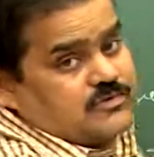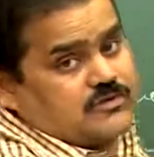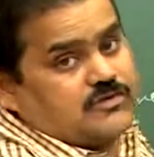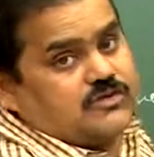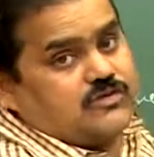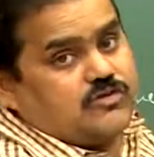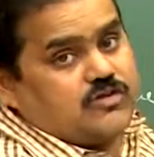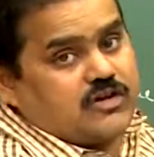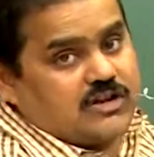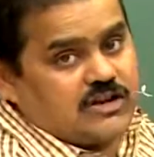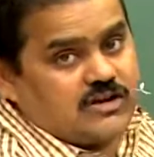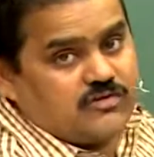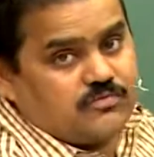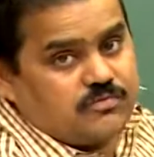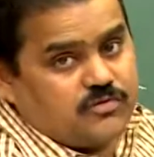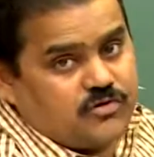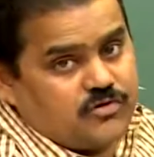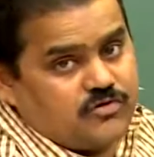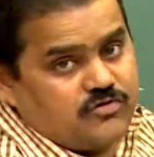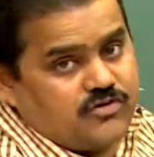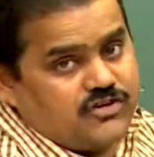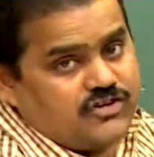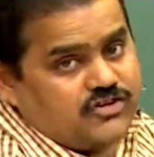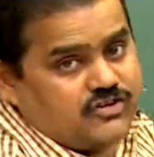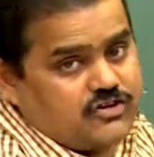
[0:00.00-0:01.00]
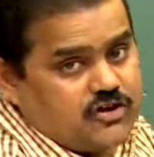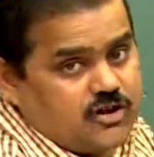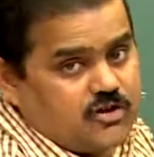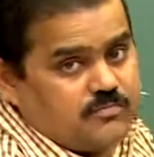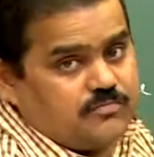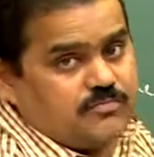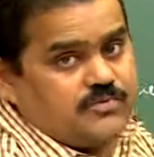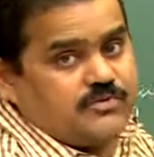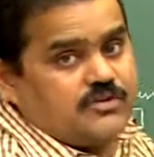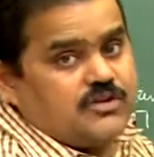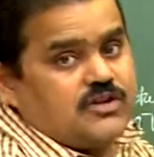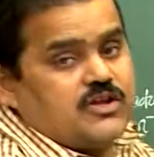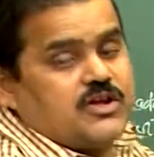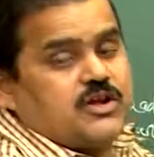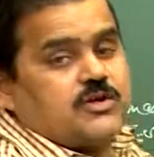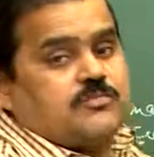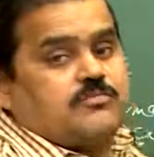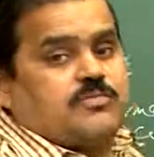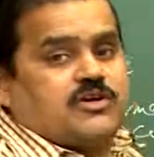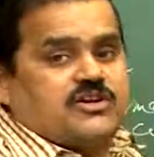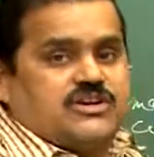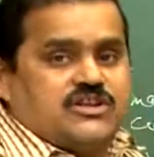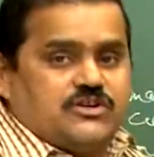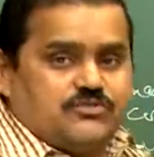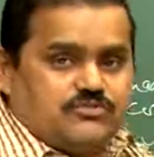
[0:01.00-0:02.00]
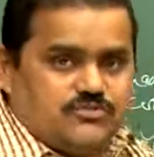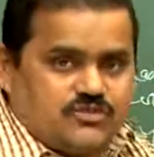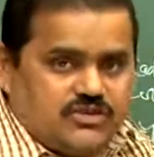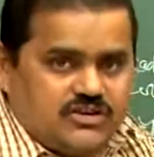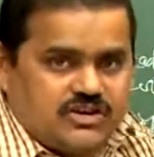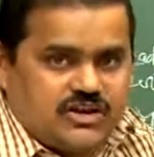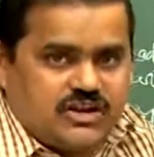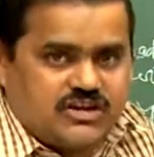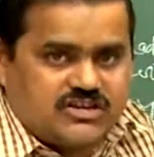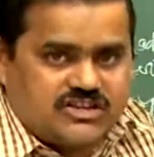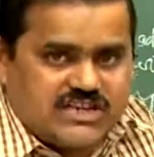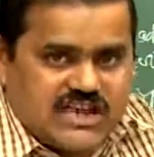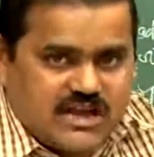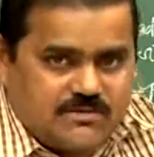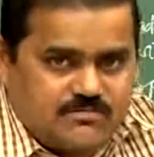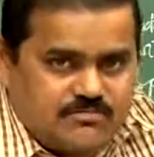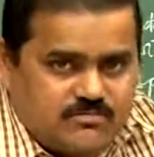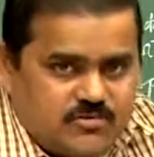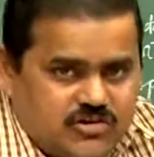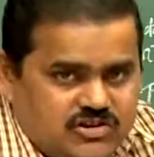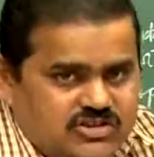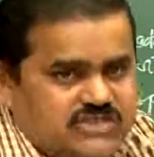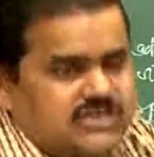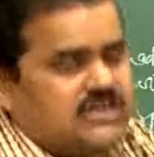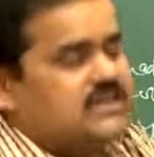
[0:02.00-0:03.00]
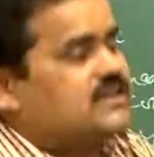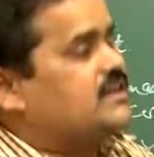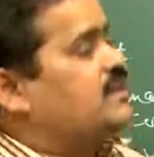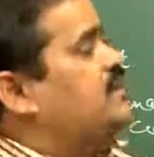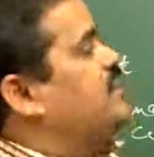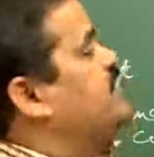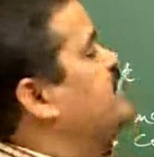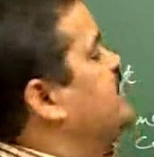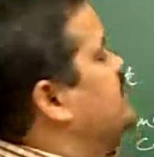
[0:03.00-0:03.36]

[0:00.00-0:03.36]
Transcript: Current flow will stop. But due to inertia of motion,